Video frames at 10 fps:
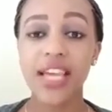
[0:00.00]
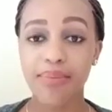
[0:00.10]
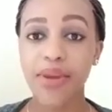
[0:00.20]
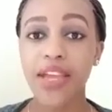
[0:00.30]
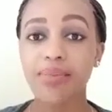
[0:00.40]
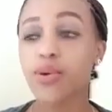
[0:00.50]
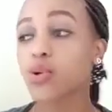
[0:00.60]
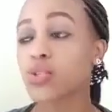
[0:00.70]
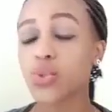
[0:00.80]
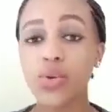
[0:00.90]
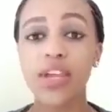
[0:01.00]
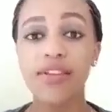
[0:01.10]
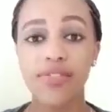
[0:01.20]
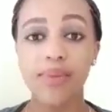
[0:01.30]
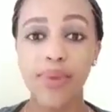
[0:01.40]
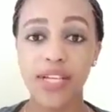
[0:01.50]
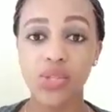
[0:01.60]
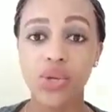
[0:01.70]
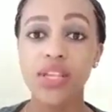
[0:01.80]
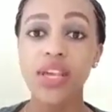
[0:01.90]
I paid, because you gave the
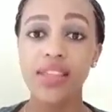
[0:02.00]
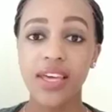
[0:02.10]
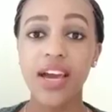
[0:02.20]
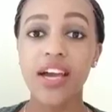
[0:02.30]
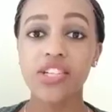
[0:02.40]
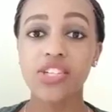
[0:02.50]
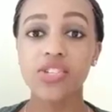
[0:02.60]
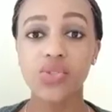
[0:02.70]
person the cash.